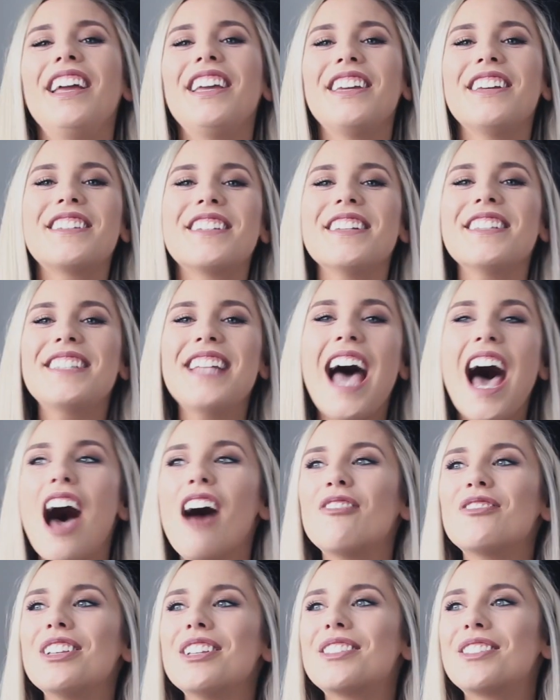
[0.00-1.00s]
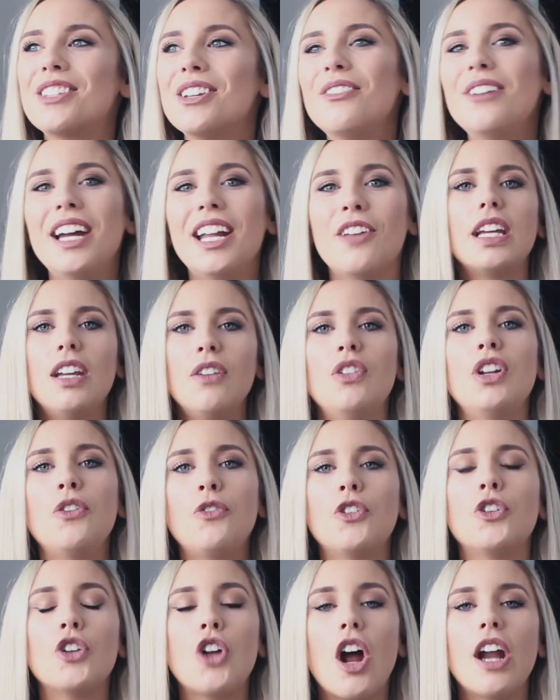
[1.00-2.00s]
You just have to do it. Even
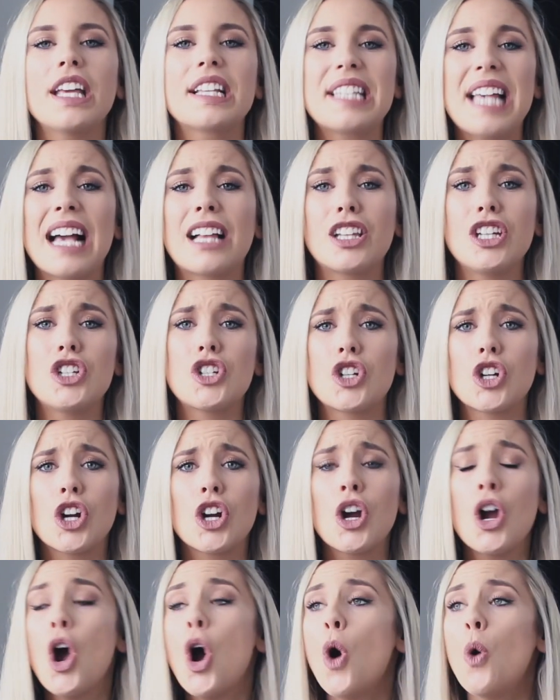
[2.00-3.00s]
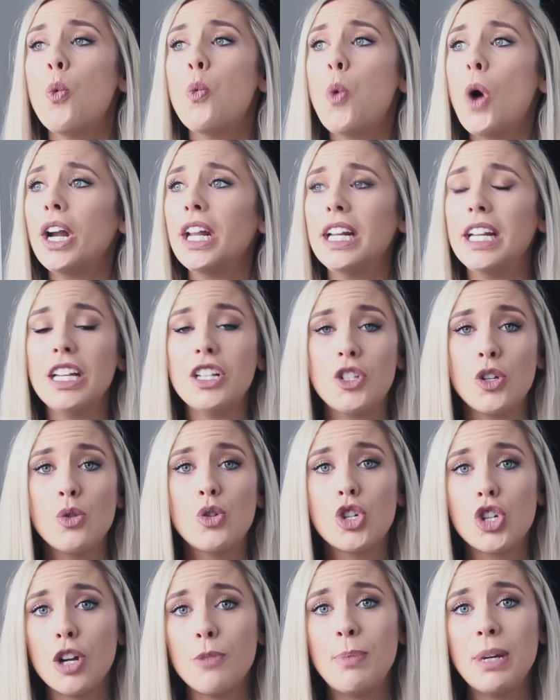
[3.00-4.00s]
if you're not exactly sure what it is you
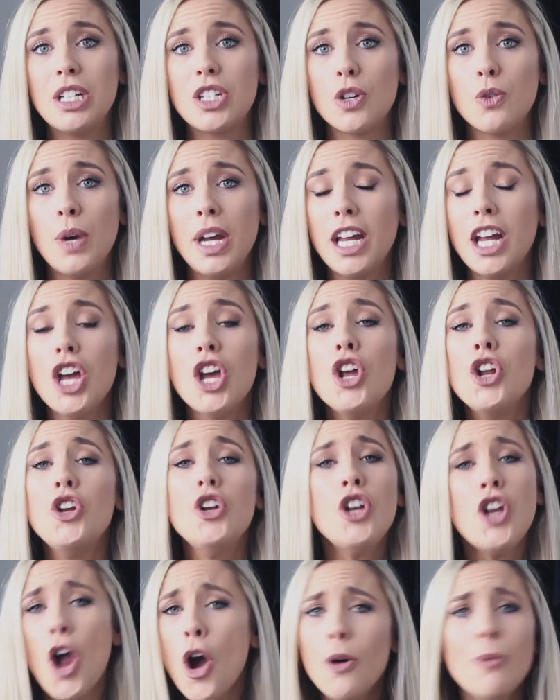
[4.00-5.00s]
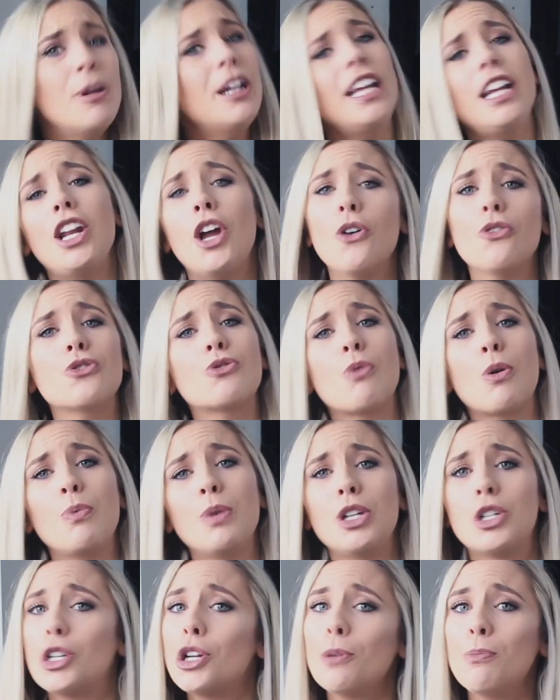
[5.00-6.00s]
should be doing, nobody knows what
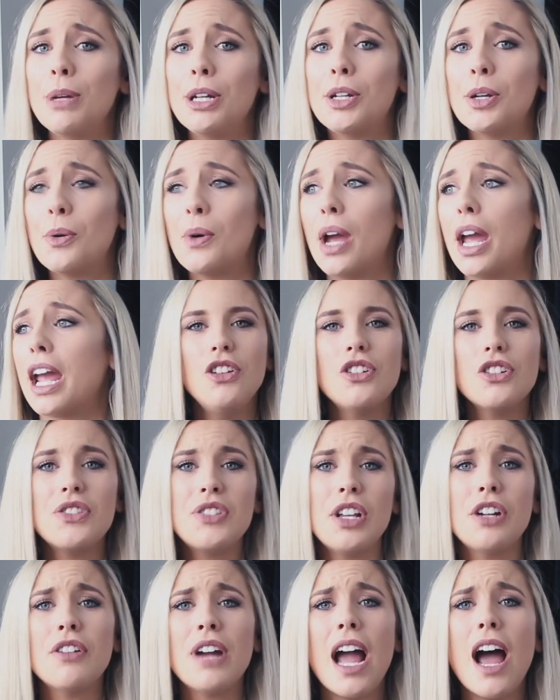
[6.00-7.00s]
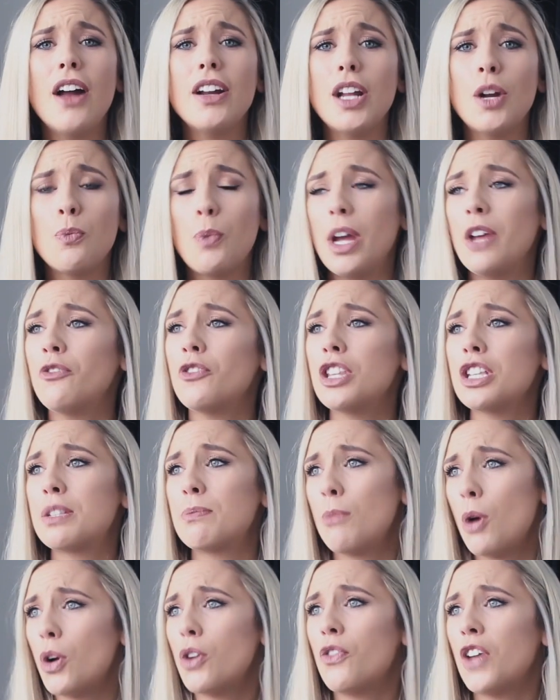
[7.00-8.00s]
we should be doing. You just sit around and wait for this
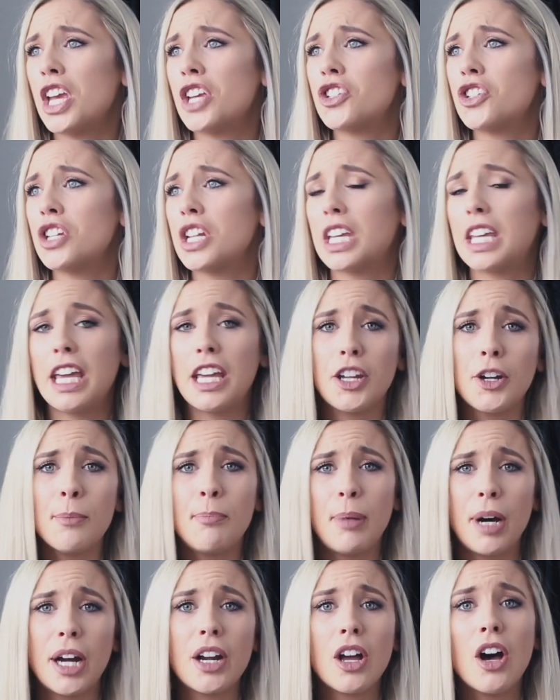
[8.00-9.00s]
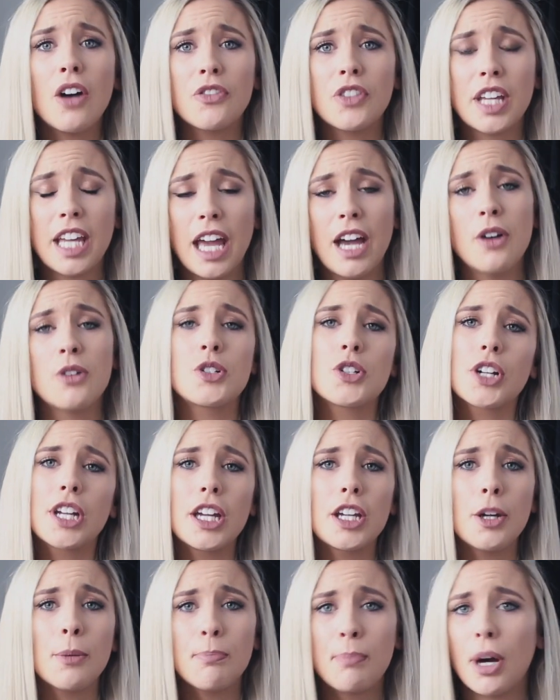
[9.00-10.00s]
motivation to kick your butt off the couch or
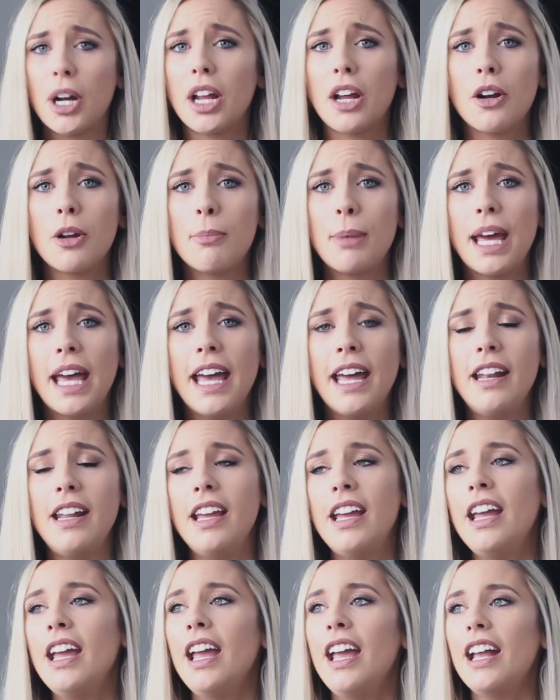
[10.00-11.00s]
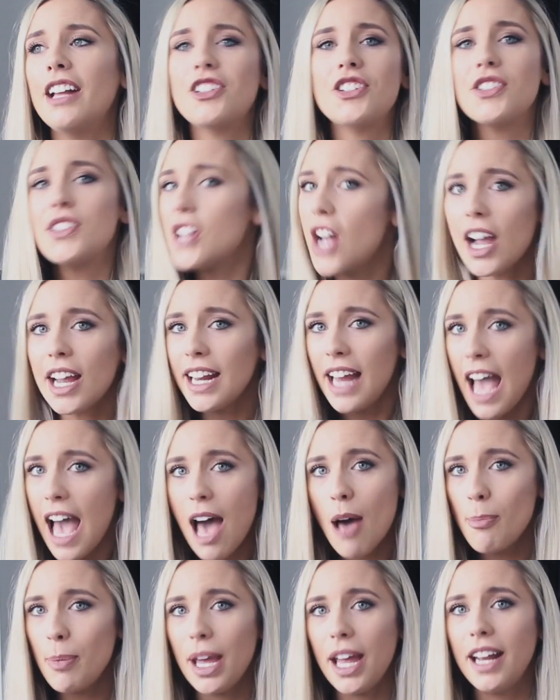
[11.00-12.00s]
kick your butt out of bed. It's just not gonna
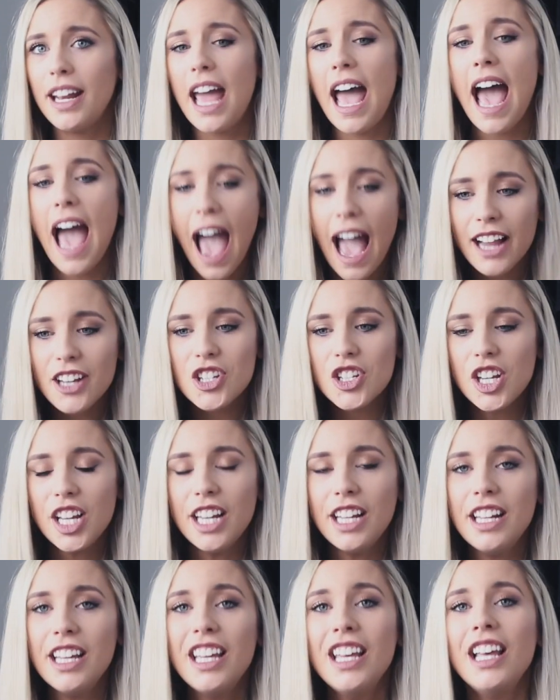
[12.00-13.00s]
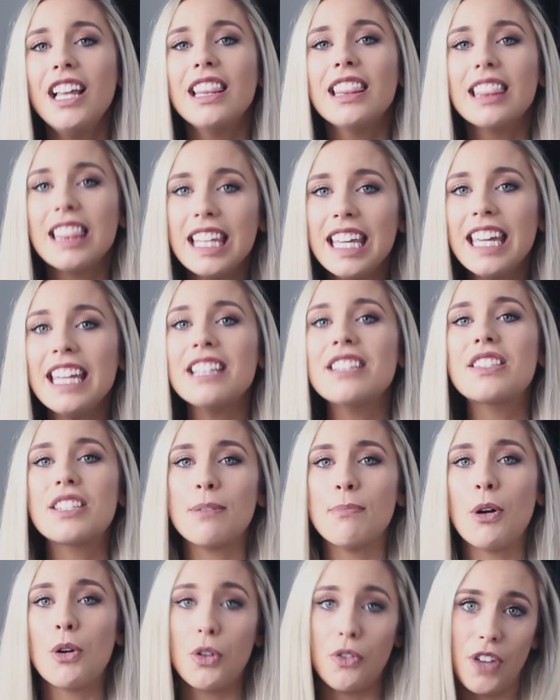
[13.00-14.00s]
happen. Action leads
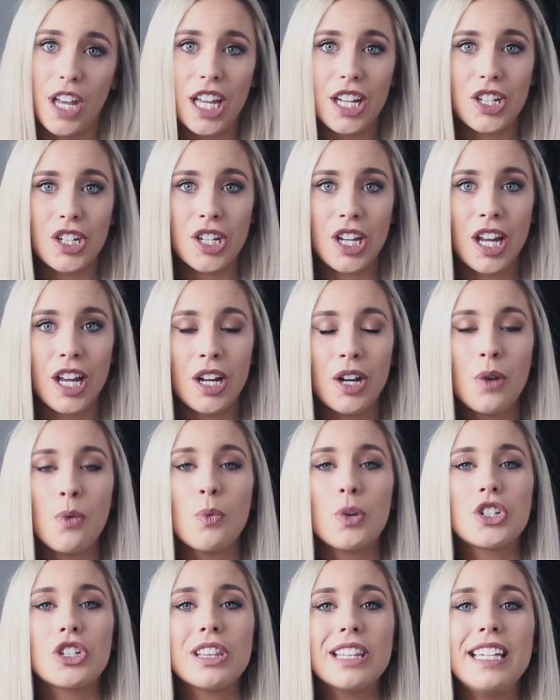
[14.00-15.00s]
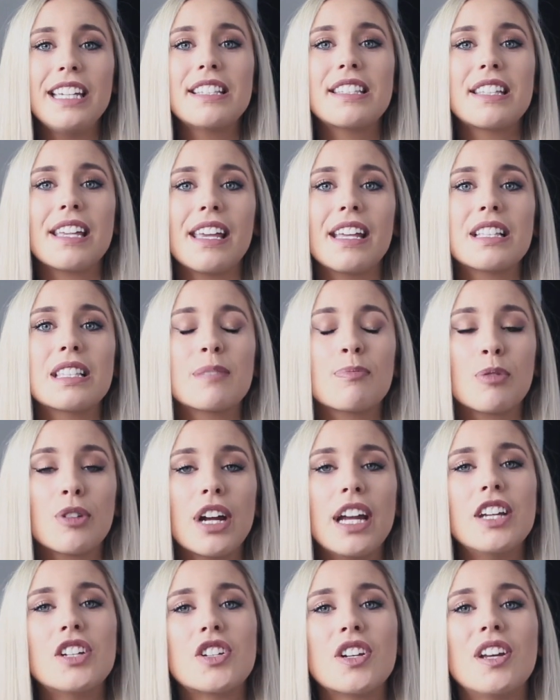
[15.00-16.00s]
to motivation, which leads to
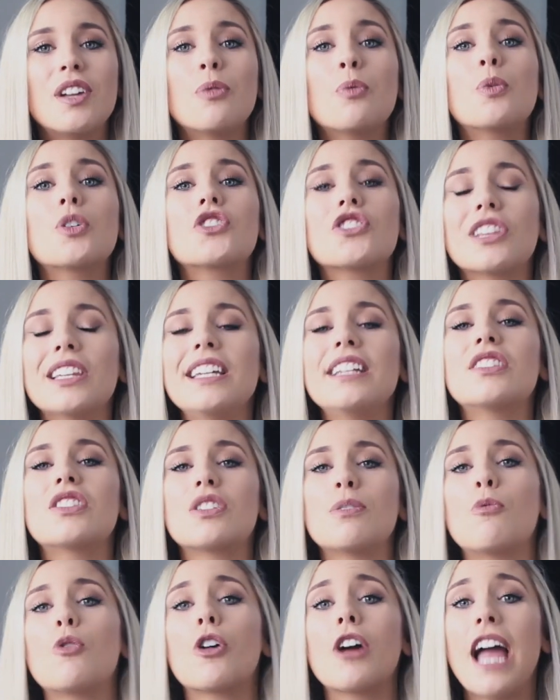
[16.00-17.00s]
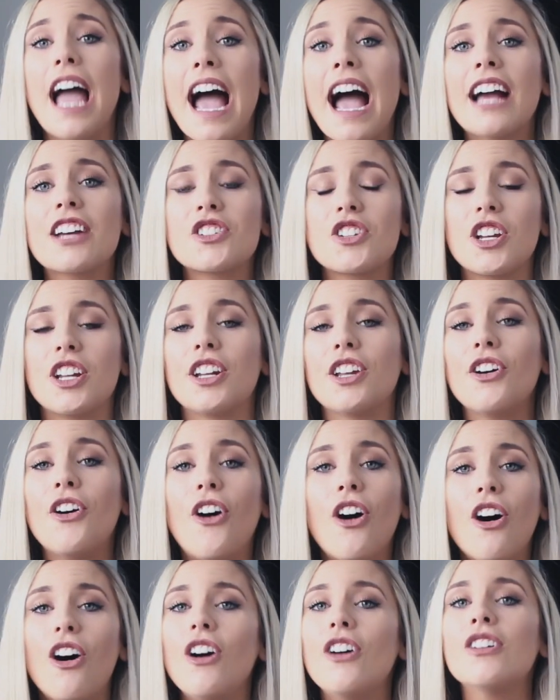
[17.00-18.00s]
inspiration, which leads to more action. It
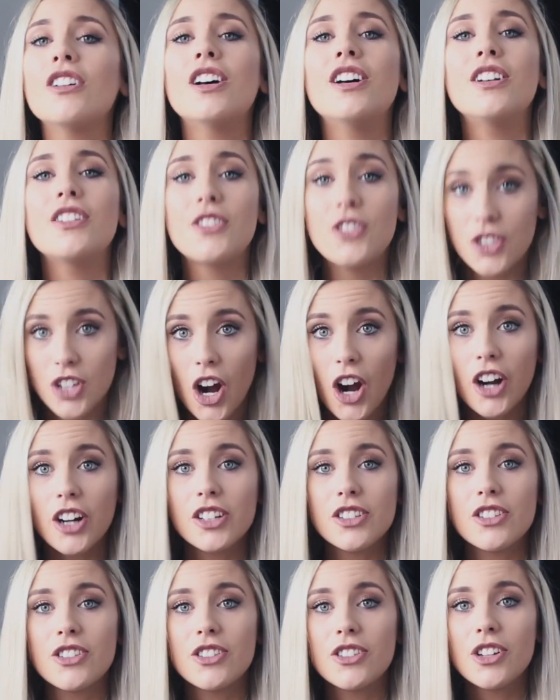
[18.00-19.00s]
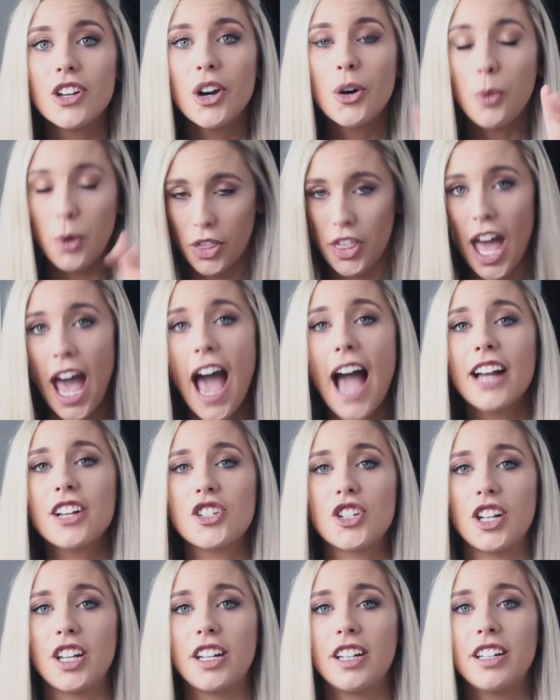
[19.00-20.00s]
all starts with
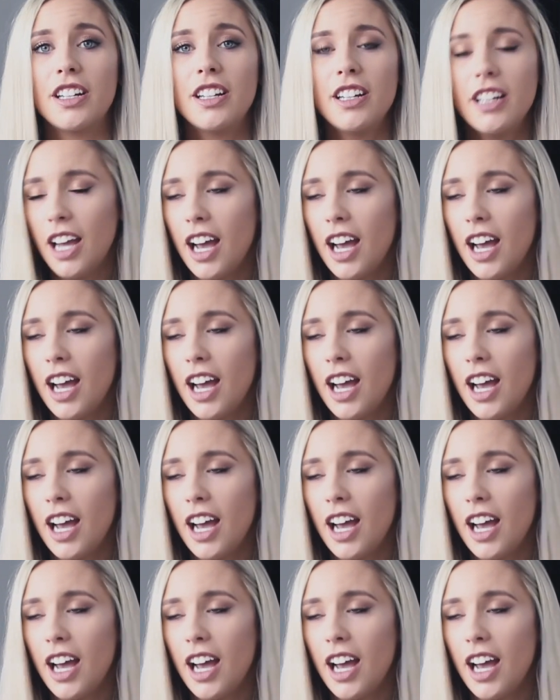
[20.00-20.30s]
action.